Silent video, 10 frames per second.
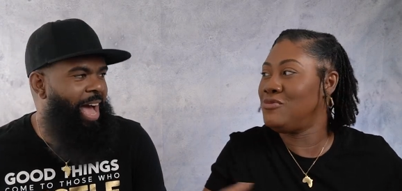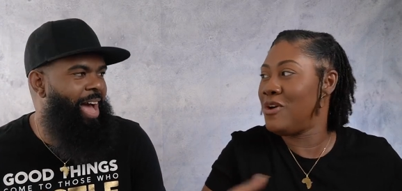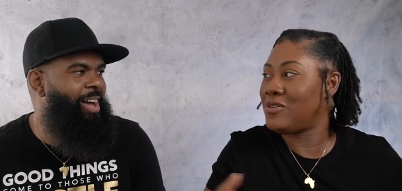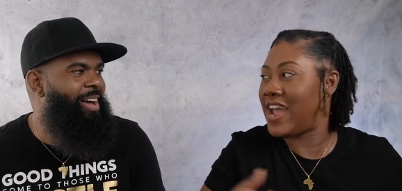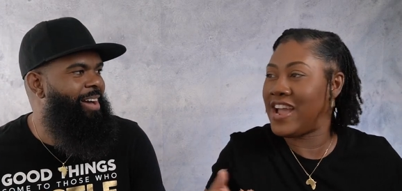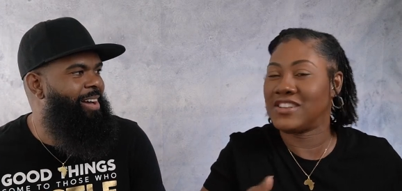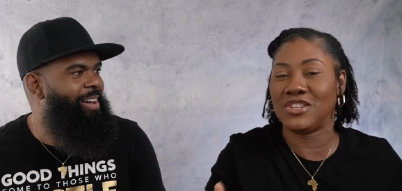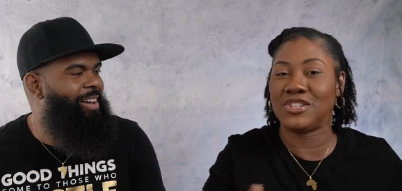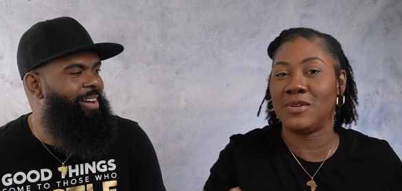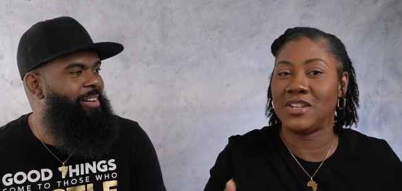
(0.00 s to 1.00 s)
Speaker 1: you know the
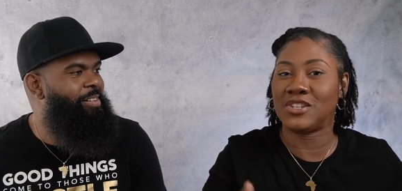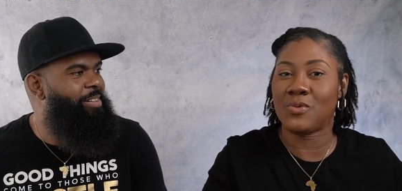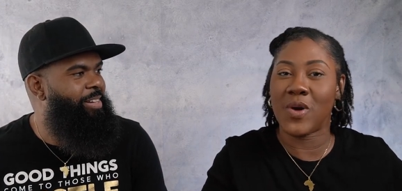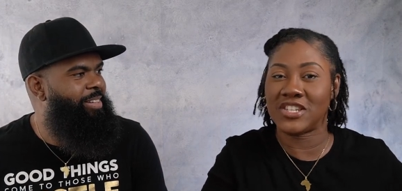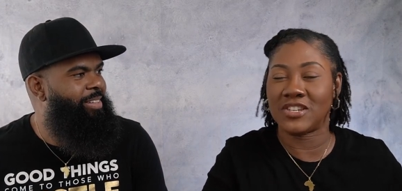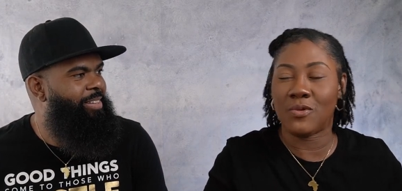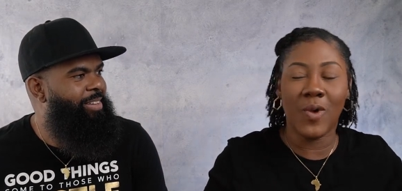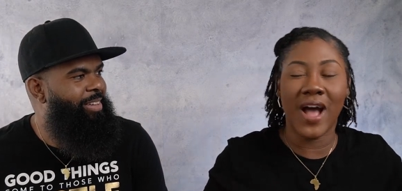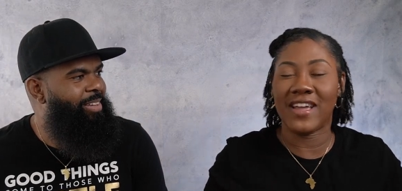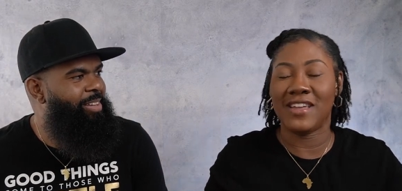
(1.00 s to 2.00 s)
answer to this question,
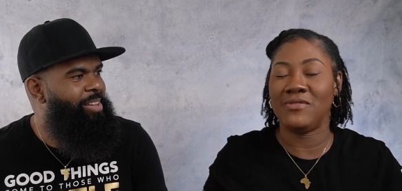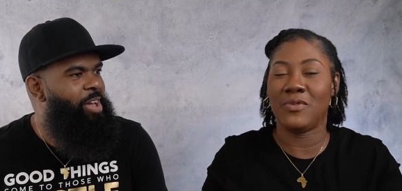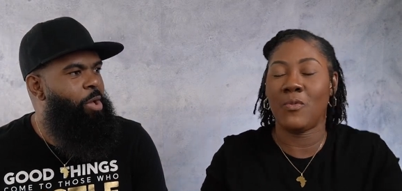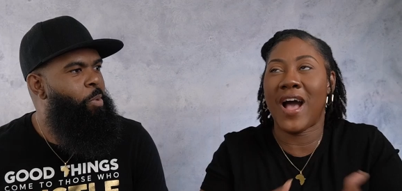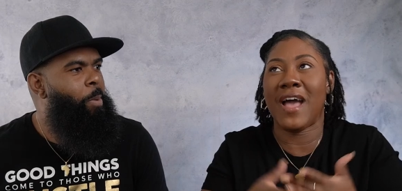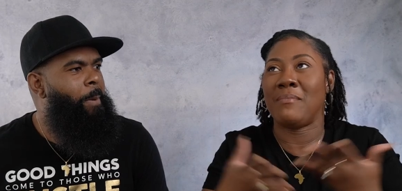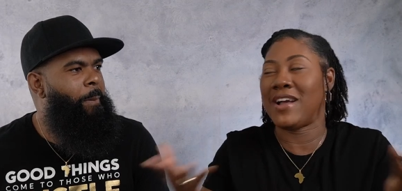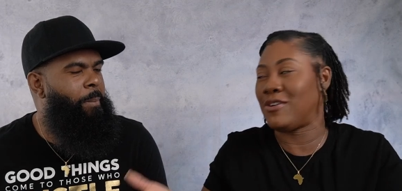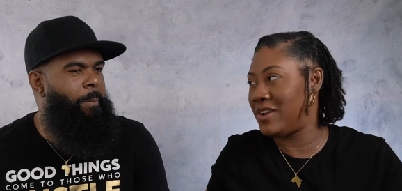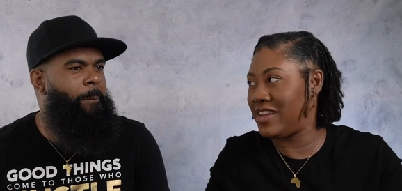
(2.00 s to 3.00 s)
why even why am
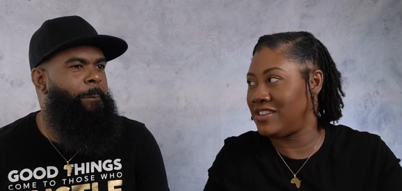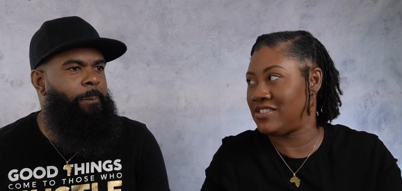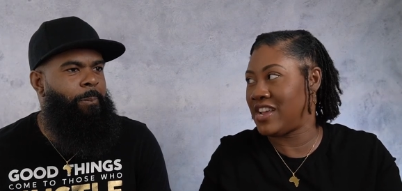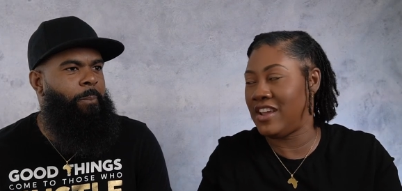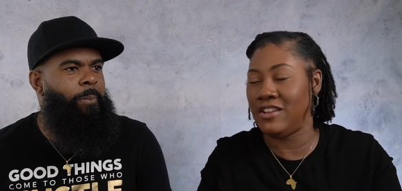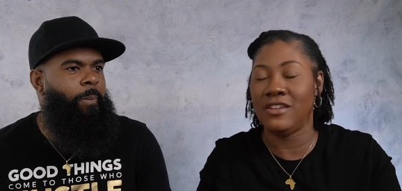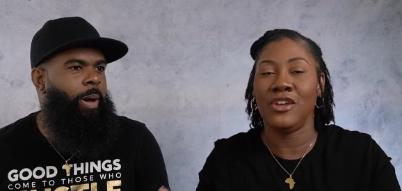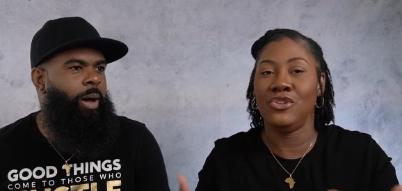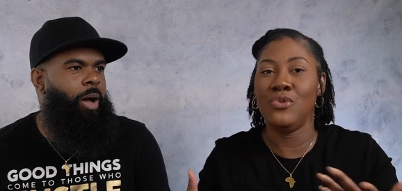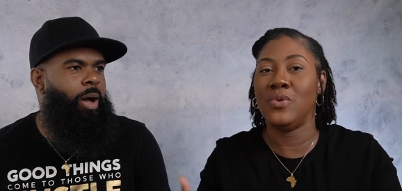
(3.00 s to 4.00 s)
I going to entertain
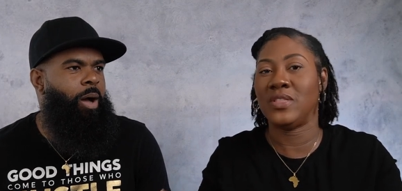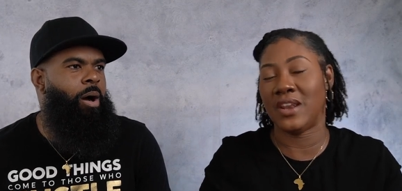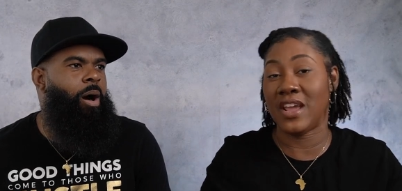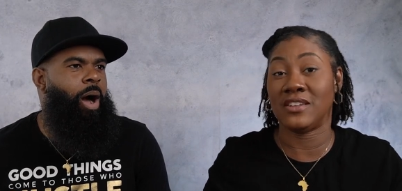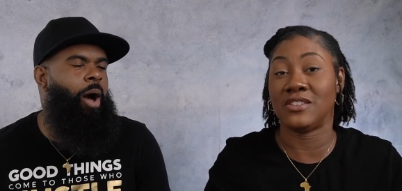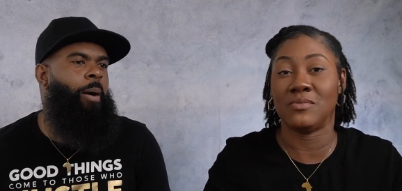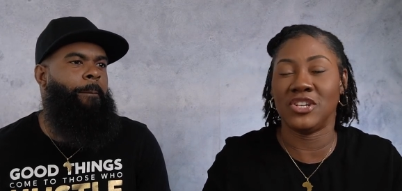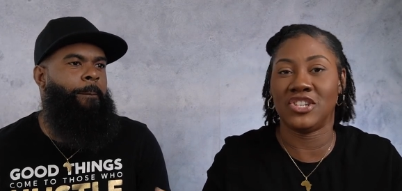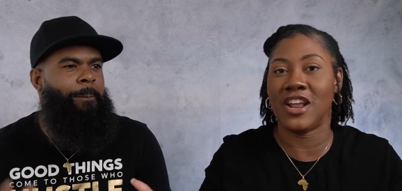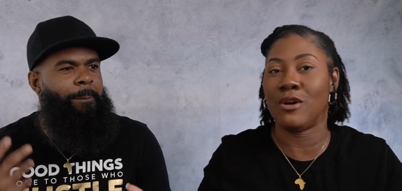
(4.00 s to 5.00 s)
you with an answer?
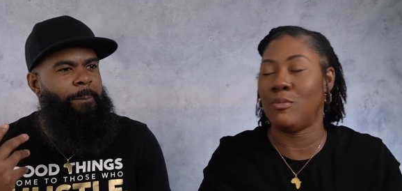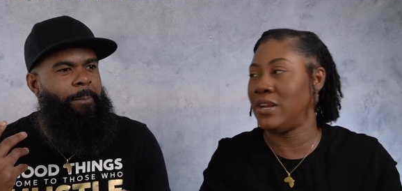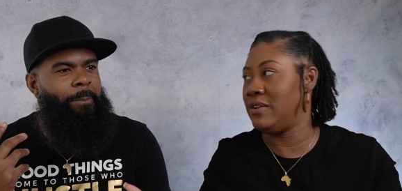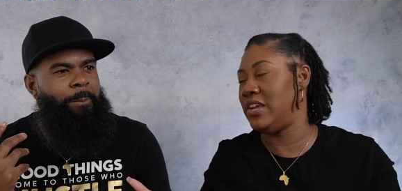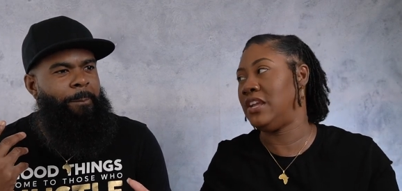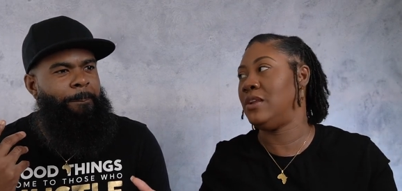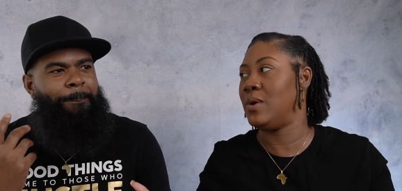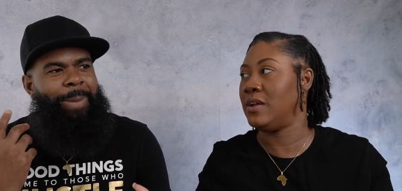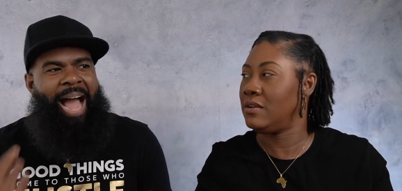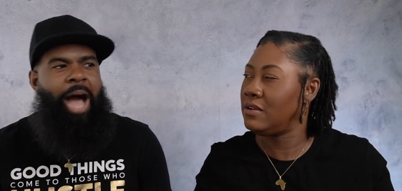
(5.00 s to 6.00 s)
Because you're not going to believe it
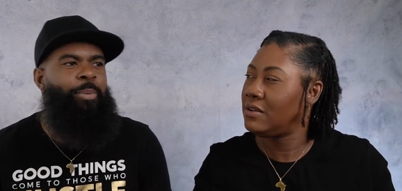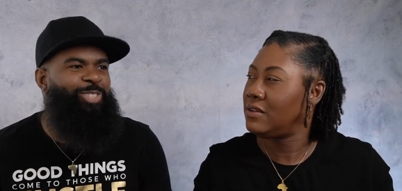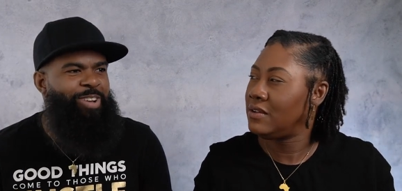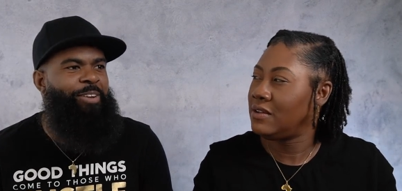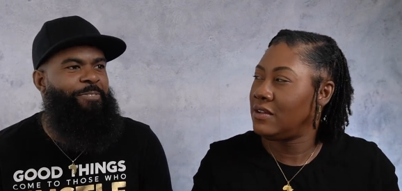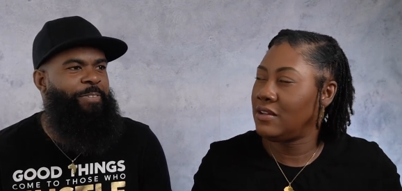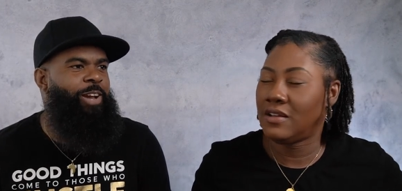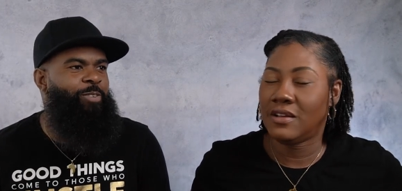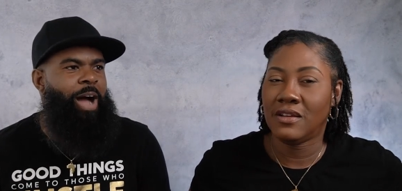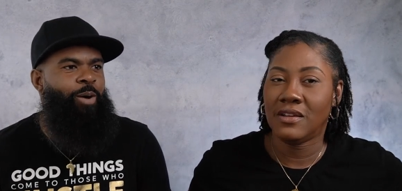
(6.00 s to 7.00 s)
anyway. But
Speaker 2: I was trying to
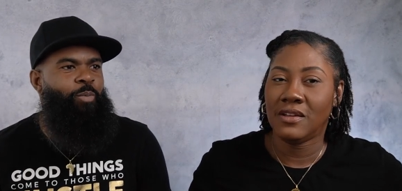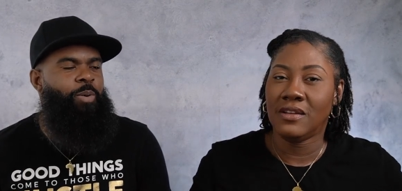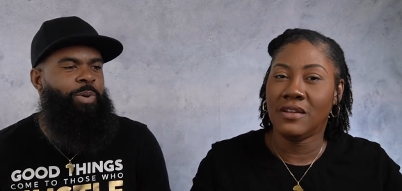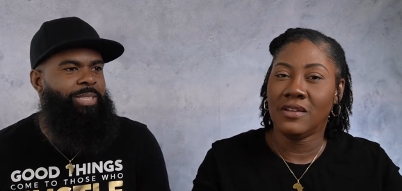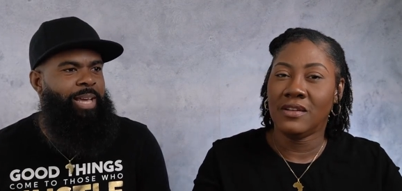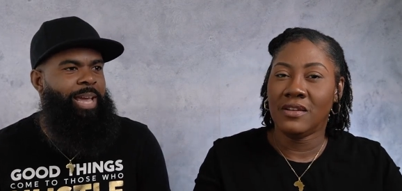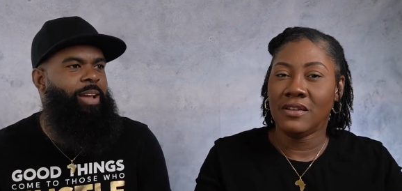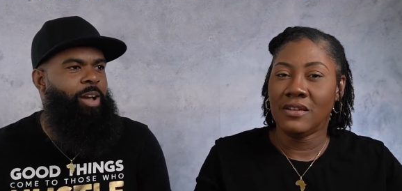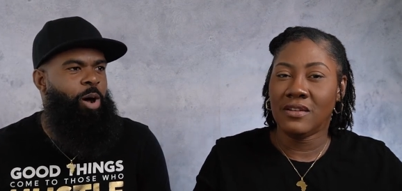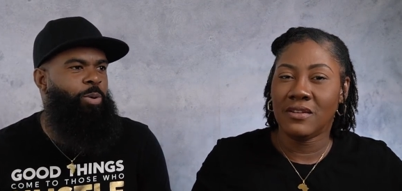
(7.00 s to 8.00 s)
figure out what was the
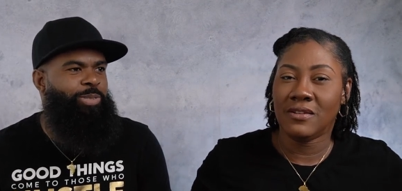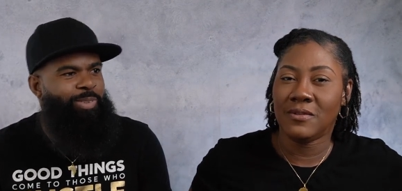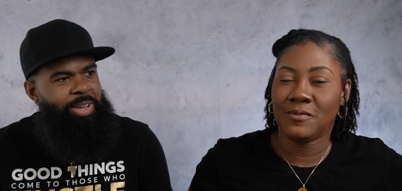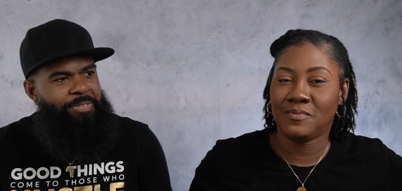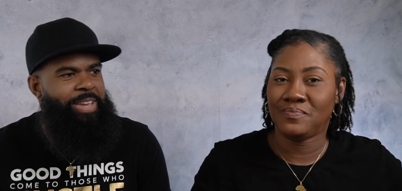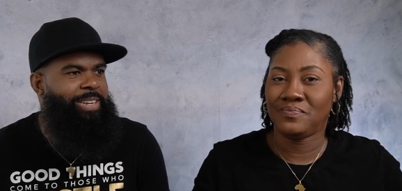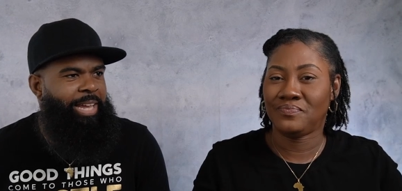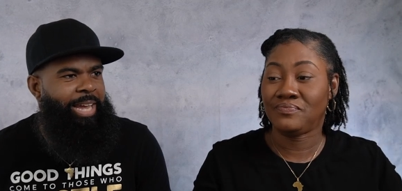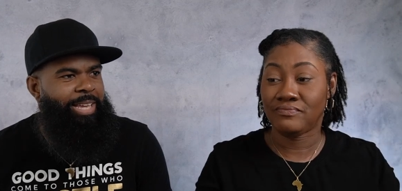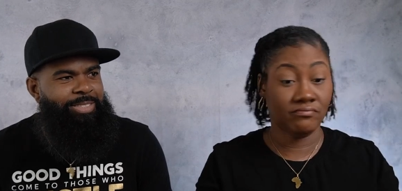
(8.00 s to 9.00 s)
end goal. So if he
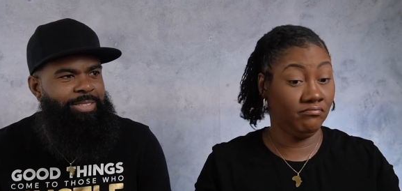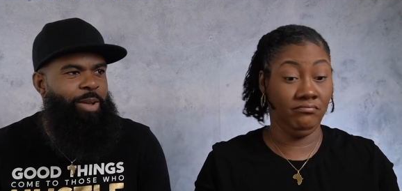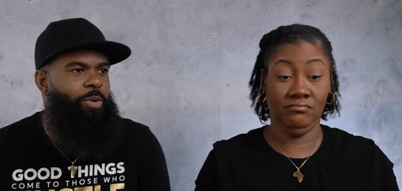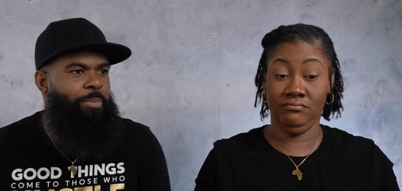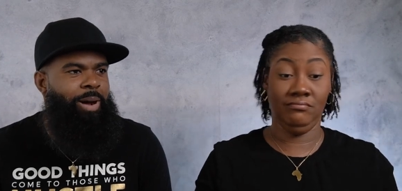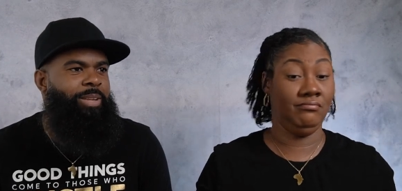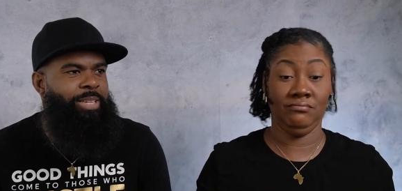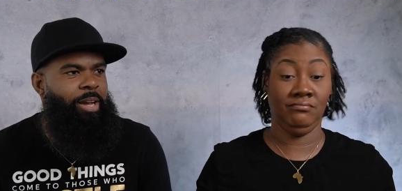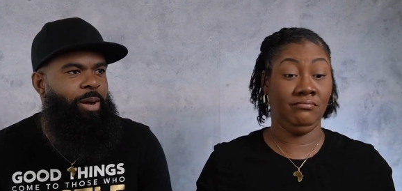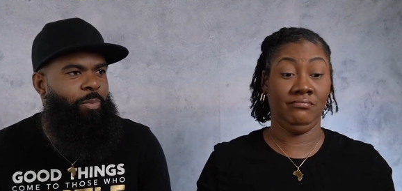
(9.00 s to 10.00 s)
did stay with
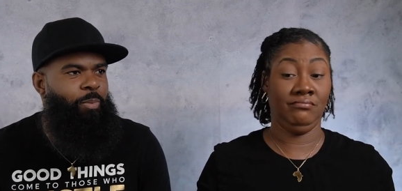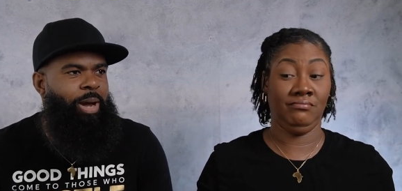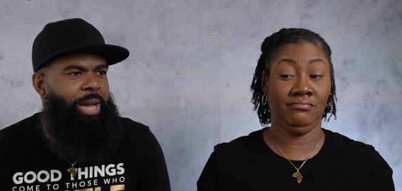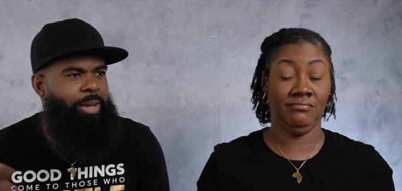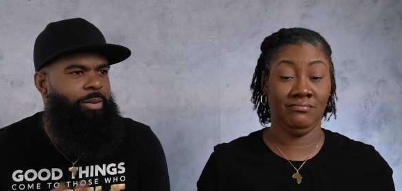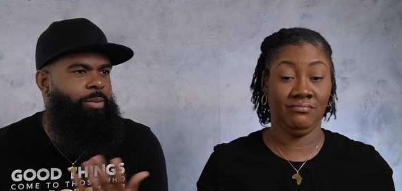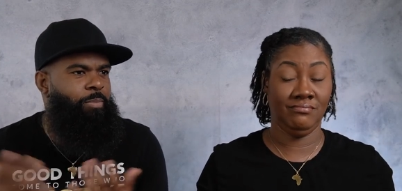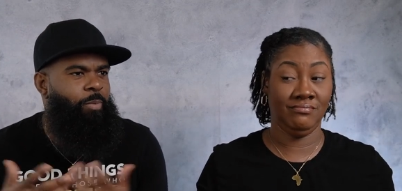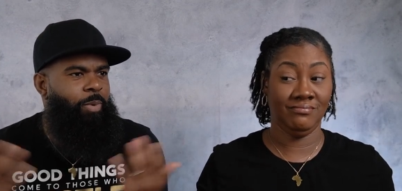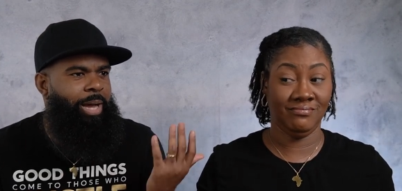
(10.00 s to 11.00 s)
Martell, what
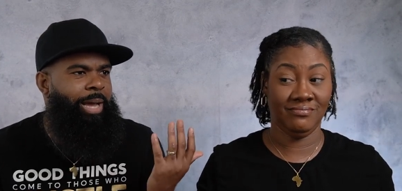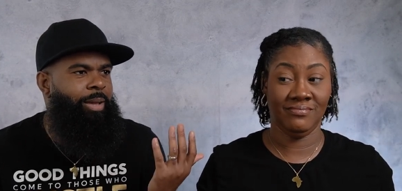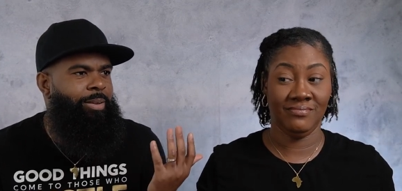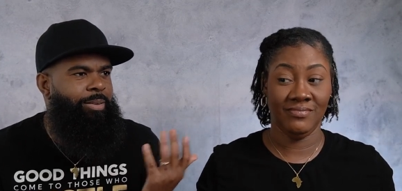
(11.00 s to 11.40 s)
what?